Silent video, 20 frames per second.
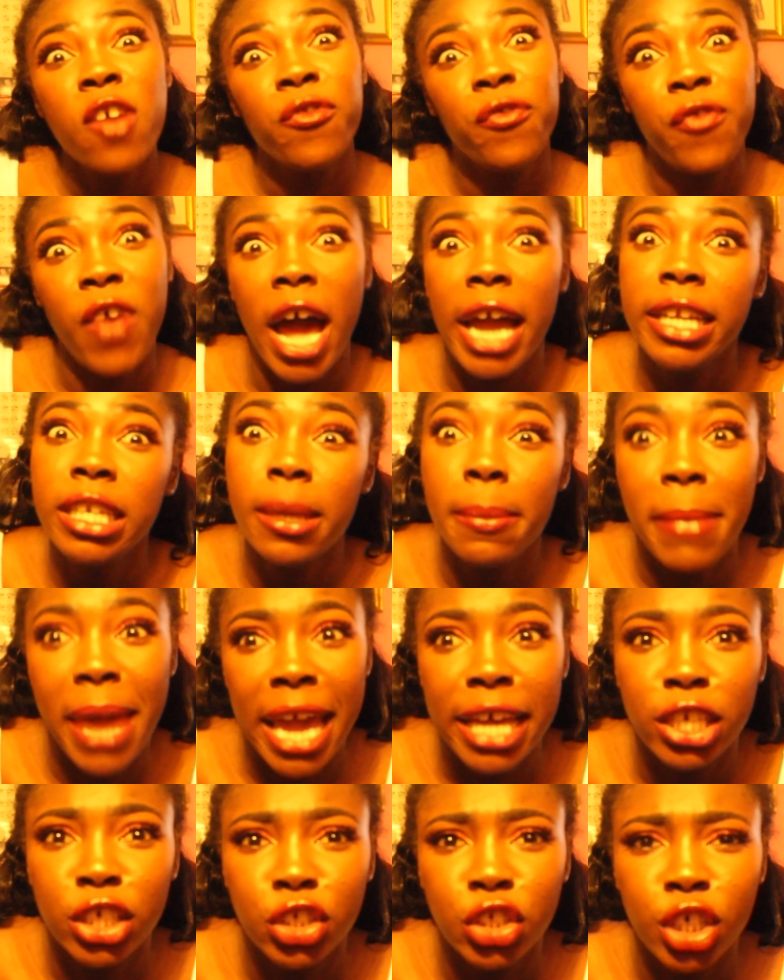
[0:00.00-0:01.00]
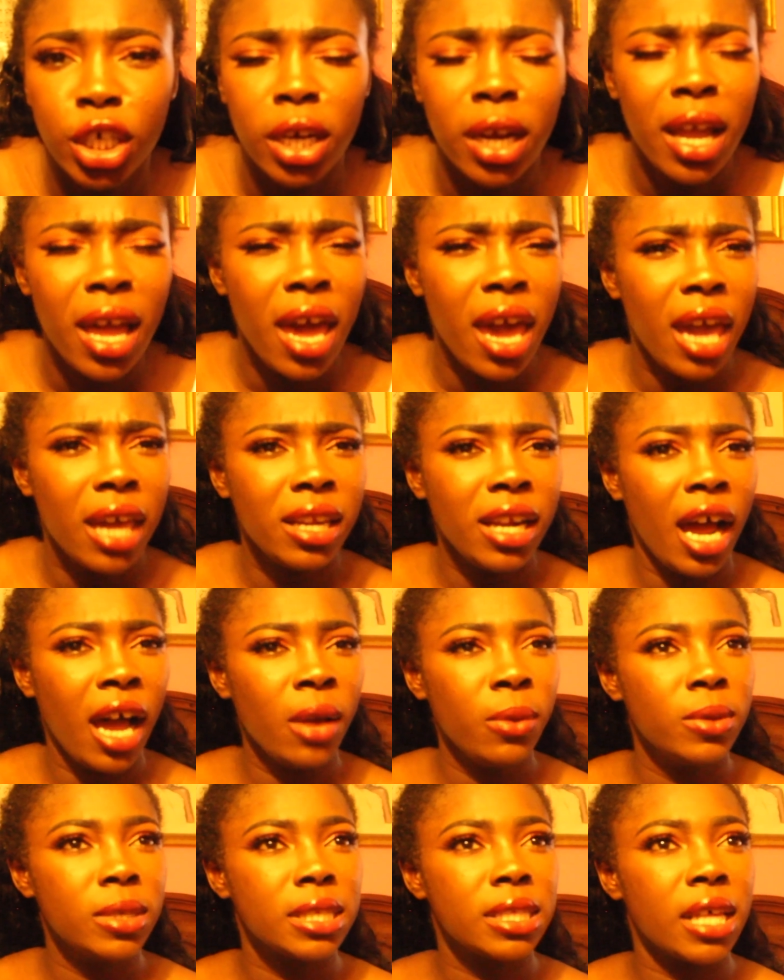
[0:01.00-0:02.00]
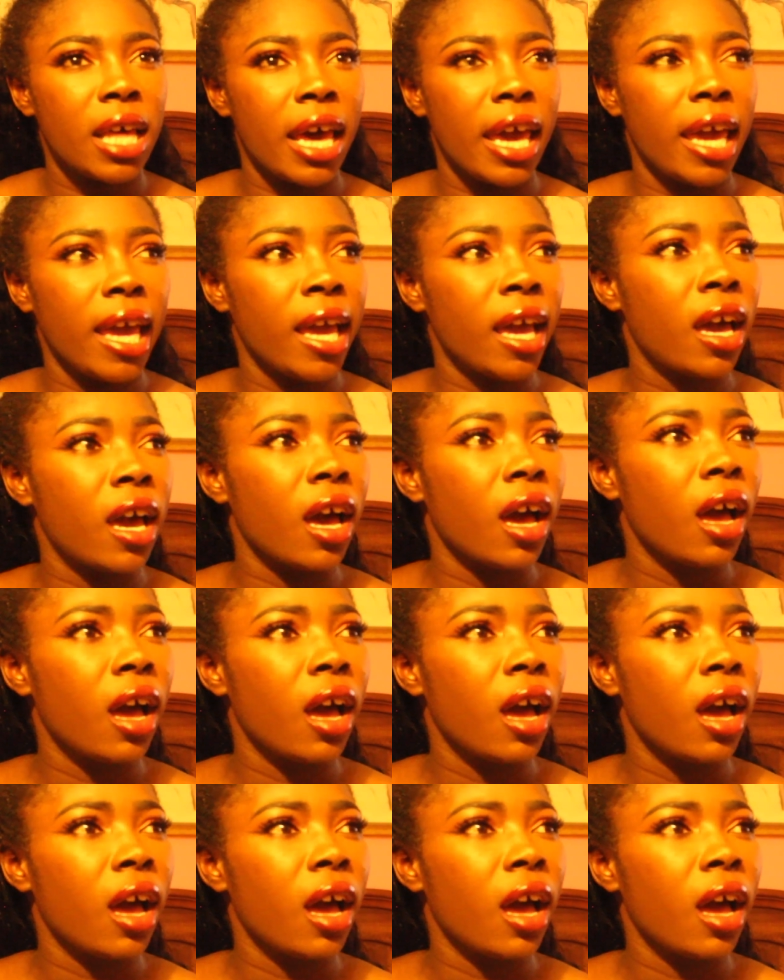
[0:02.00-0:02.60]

find a manager. And I was like,